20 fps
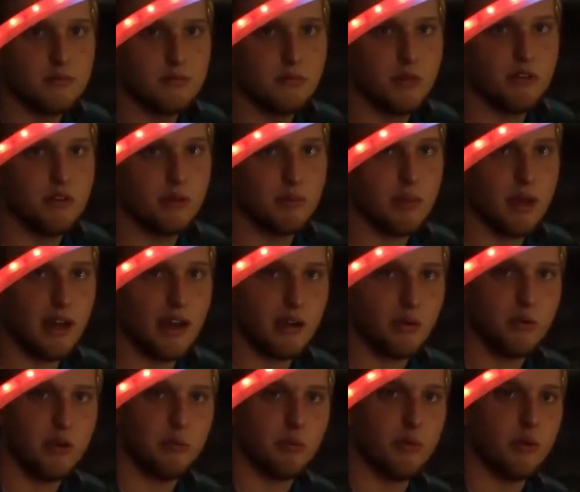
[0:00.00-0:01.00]
moving
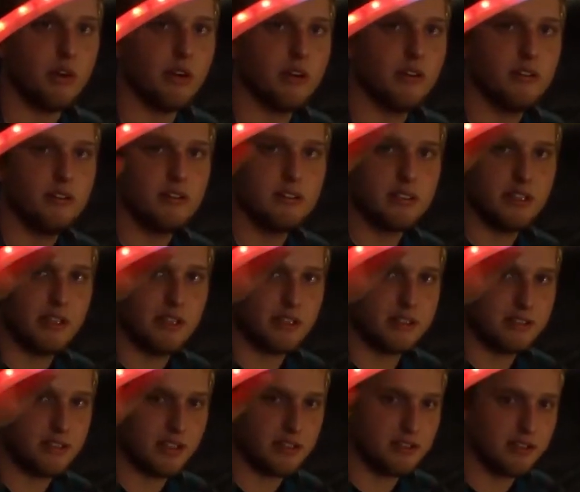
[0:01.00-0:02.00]
back one more, setting
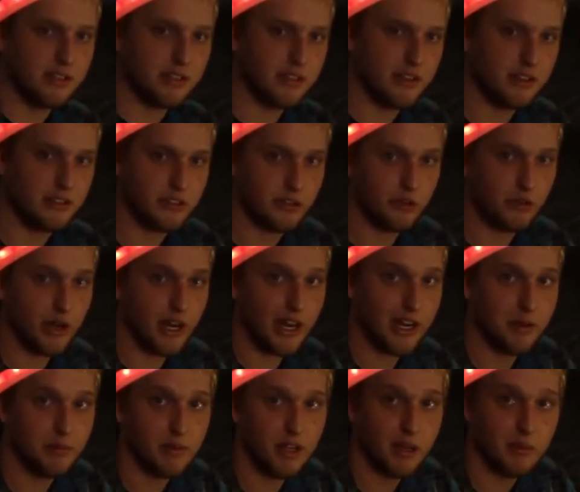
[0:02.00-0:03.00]
16, that's your
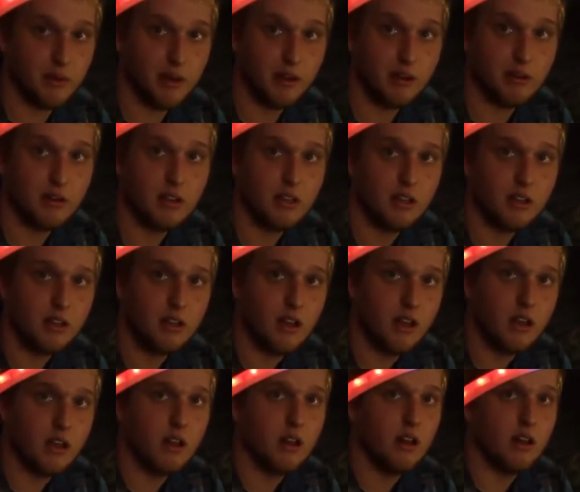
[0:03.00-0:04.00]
random demo.
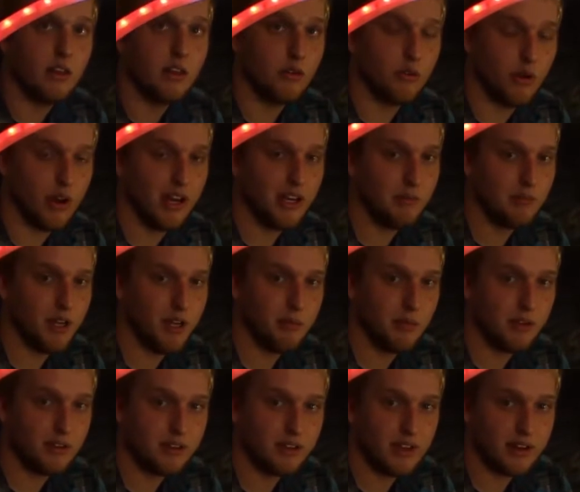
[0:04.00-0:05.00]
The random
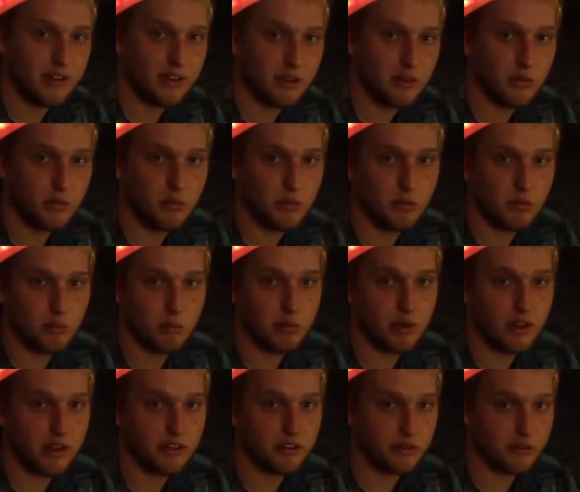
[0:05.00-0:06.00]
demo setting
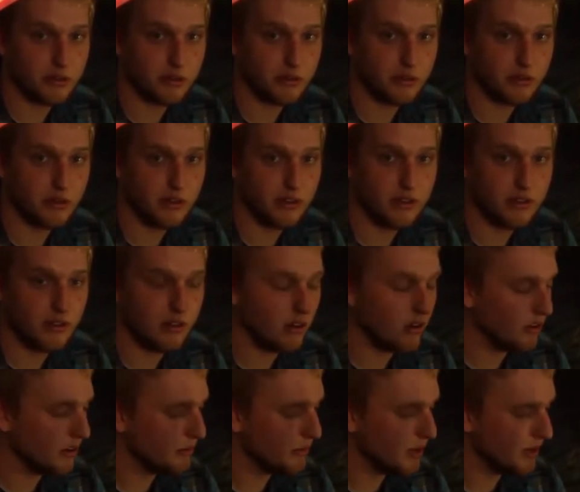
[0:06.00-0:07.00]
plays through
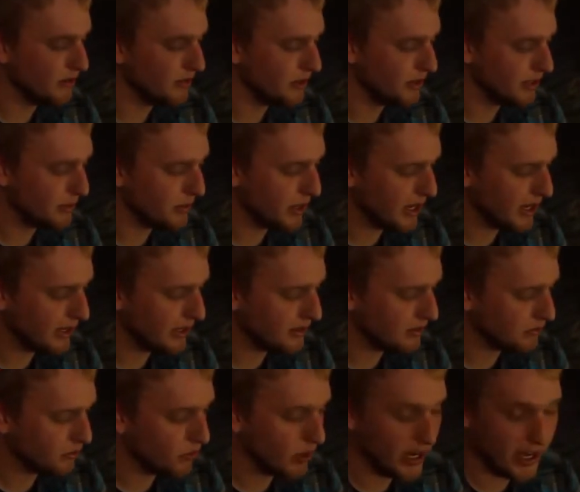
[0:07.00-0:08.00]
all the modes in the bank
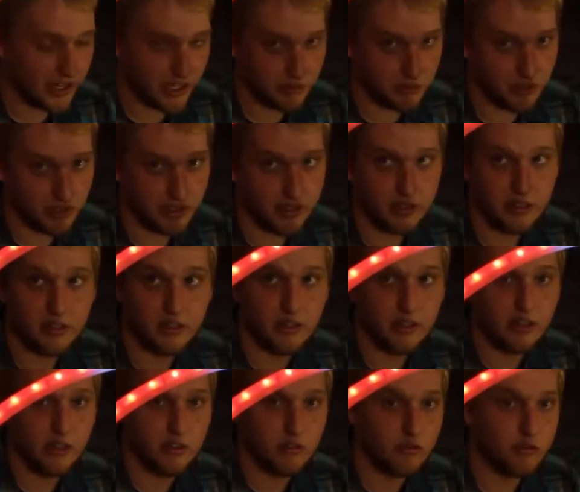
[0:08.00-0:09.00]
randomly
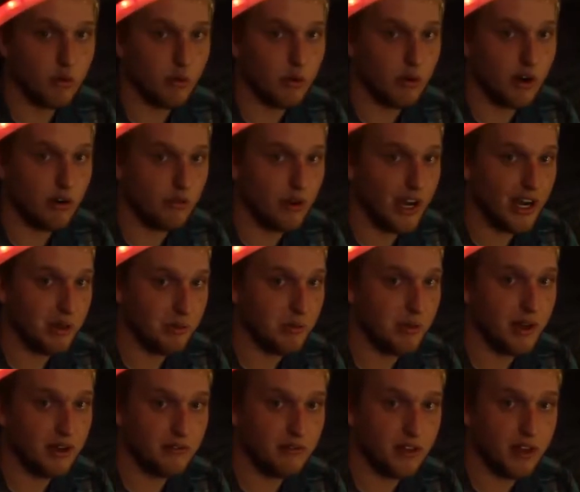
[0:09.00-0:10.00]
for a random
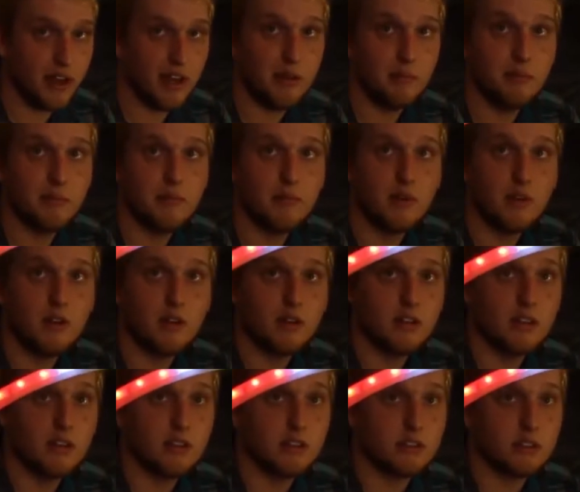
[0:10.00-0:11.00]
amount of time.
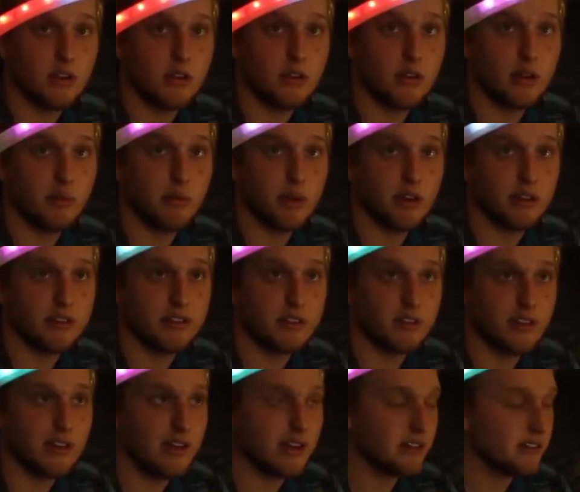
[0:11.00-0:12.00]
So I'll go ahead and press
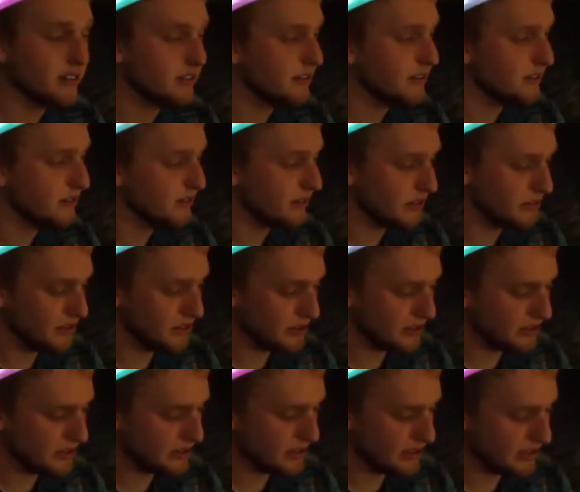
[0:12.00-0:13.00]
select. As you
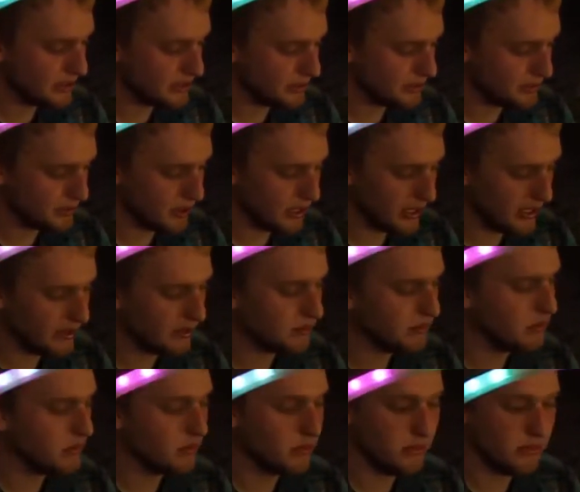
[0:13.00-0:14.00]
can see, it's just
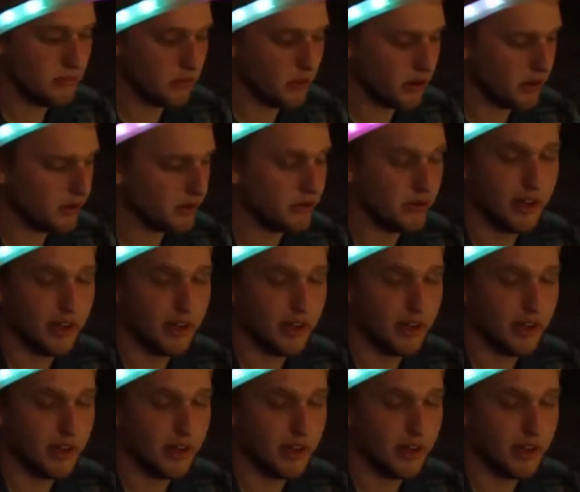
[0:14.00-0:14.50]
playing one of the